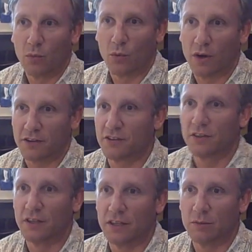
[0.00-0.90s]
We're also
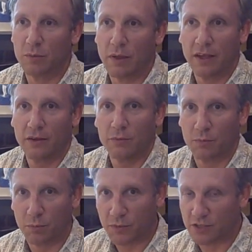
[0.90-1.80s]
going to
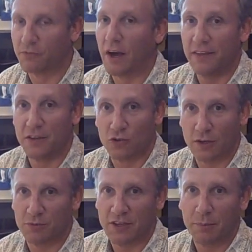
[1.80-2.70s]
divide the
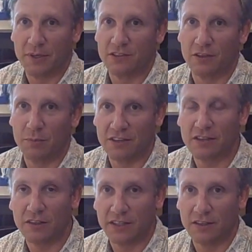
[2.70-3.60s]
trips up into
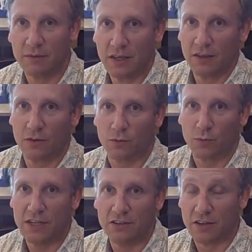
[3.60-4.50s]
basically
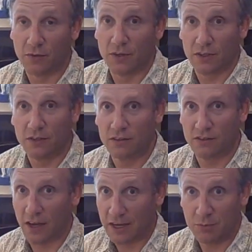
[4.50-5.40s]
3 different
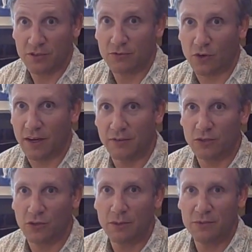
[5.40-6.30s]
types of driving
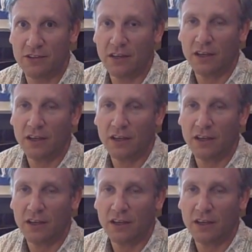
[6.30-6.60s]
trips.